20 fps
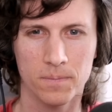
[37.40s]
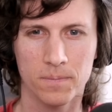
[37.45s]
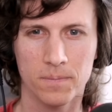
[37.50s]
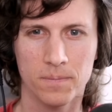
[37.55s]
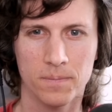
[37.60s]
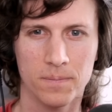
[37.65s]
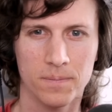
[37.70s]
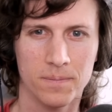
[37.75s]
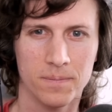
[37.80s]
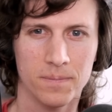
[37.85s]

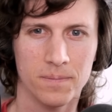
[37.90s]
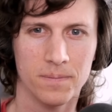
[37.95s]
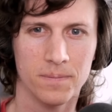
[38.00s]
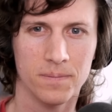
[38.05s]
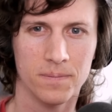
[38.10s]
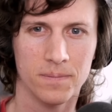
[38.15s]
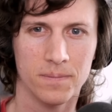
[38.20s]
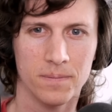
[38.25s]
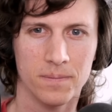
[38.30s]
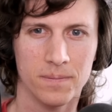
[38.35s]

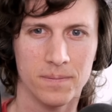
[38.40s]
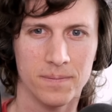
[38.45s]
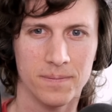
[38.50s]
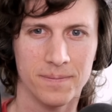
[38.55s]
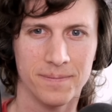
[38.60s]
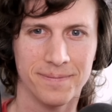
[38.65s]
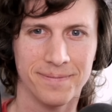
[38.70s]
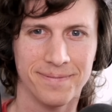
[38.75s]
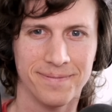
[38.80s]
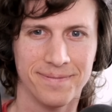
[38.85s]

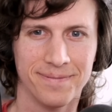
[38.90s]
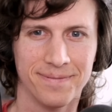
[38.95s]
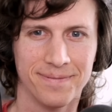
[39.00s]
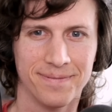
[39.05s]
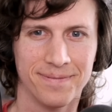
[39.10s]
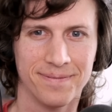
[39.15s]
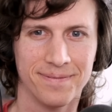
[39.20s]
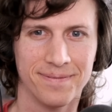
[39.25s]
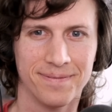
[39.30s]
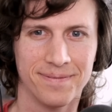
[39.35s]

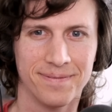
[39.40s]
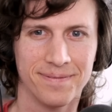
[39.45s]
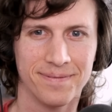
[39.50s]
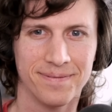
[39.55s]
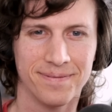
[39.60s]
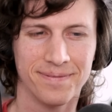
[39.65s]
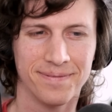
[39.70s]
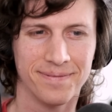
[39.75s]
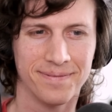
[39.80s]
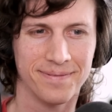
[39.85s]

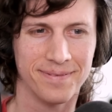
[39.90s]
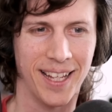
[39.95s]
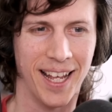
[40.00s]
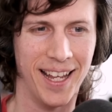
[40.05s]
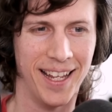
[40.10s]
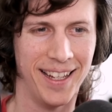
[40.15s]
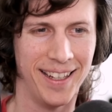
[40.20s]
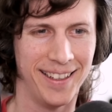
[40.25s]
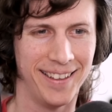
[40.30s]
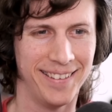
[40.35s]

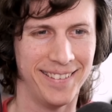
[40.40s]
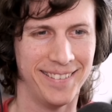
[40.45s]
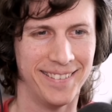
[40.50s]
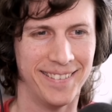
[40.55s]
This person isn't speaking.